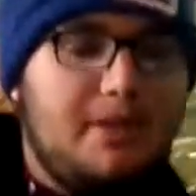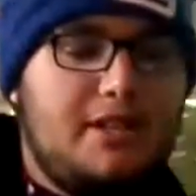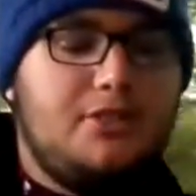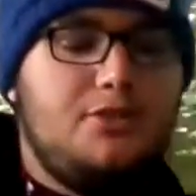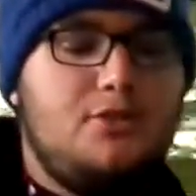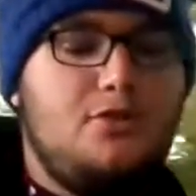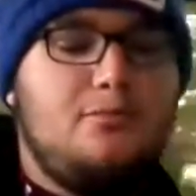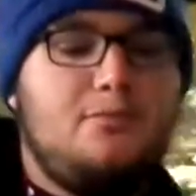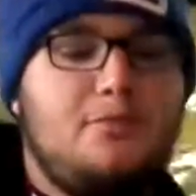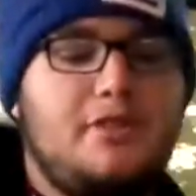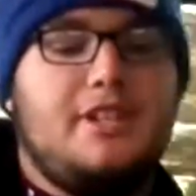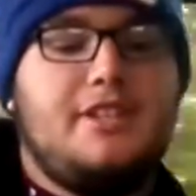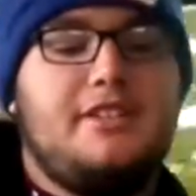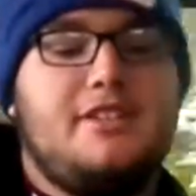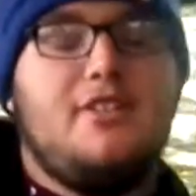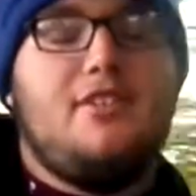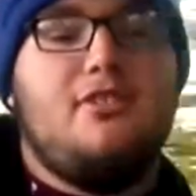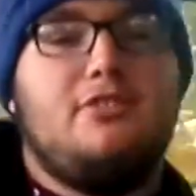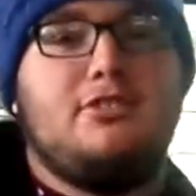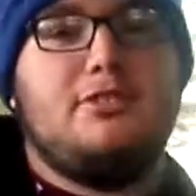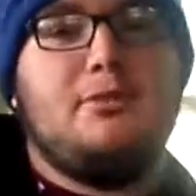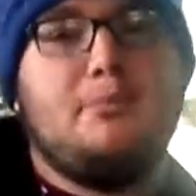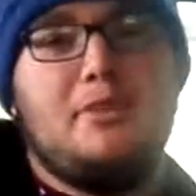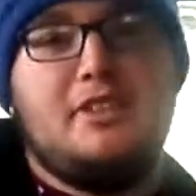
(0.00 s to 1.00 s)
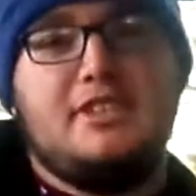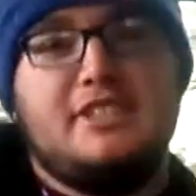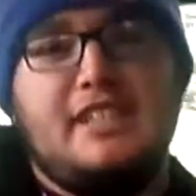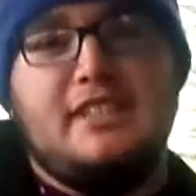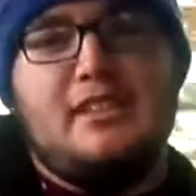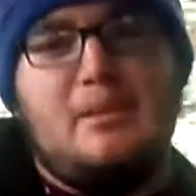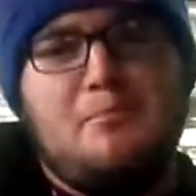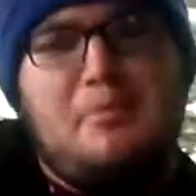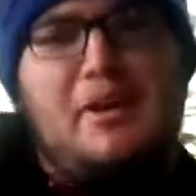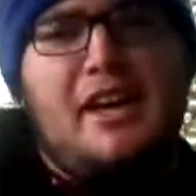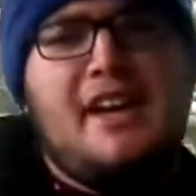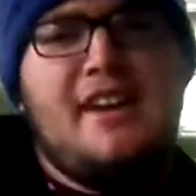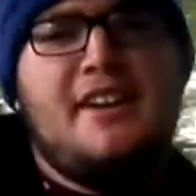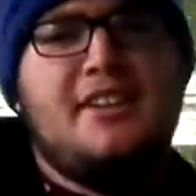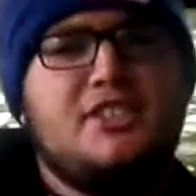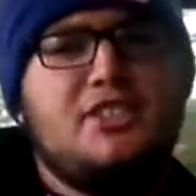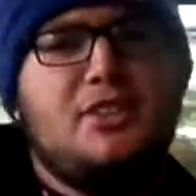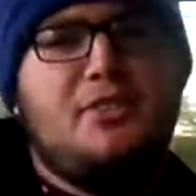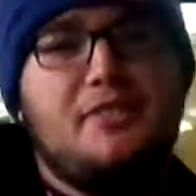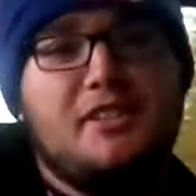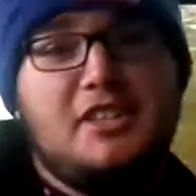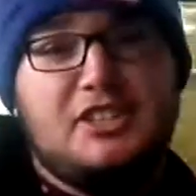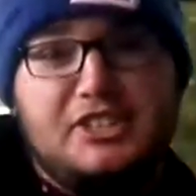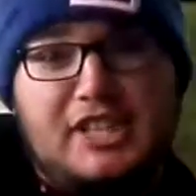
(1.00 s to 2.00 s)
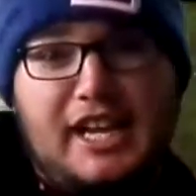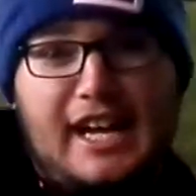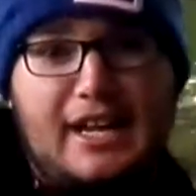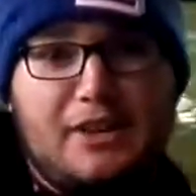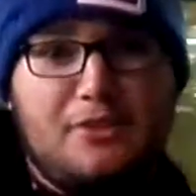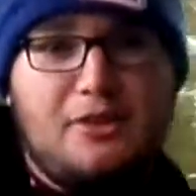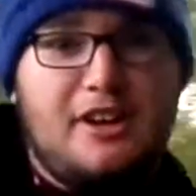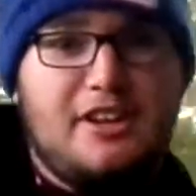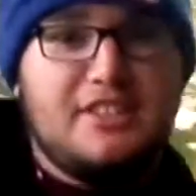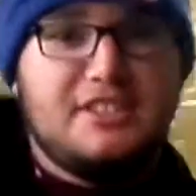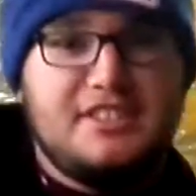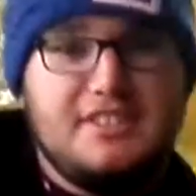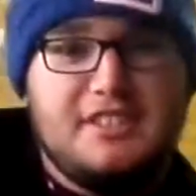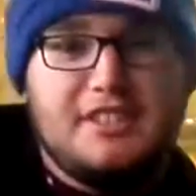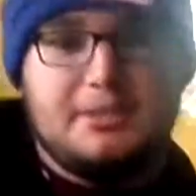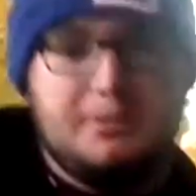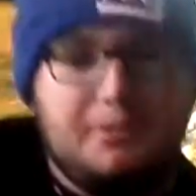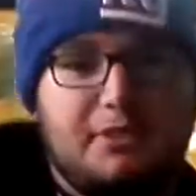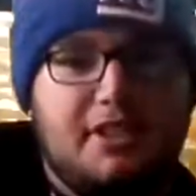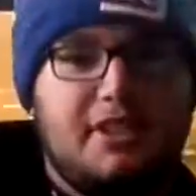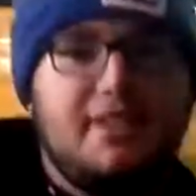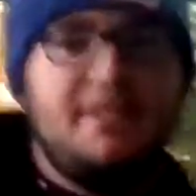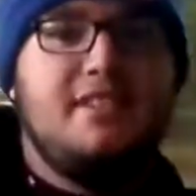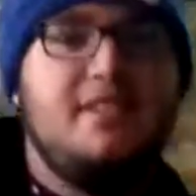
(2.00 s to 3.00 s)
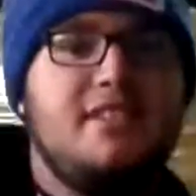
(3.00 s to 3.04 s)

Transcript: doing pretty good. So I'm going to take the Bears over the Jaguars in this one.